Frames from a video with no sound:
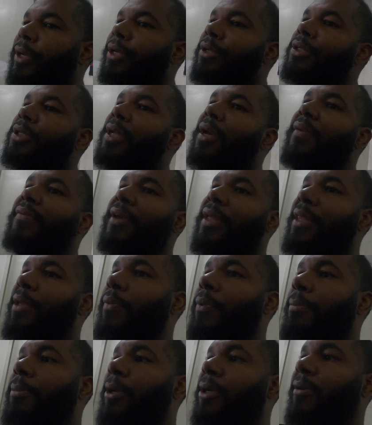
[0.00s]
rear stuff, and
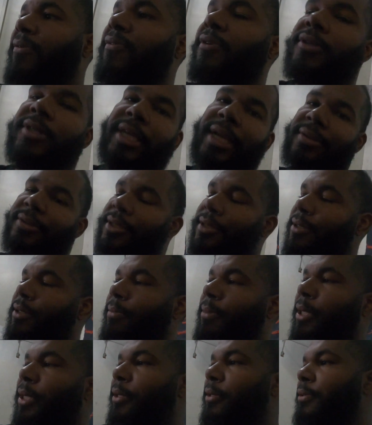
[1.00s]
then we're putting a full sound
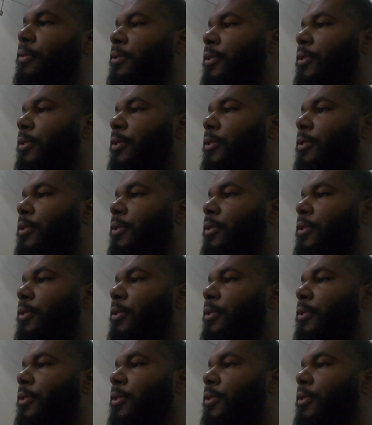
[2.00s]
system in it.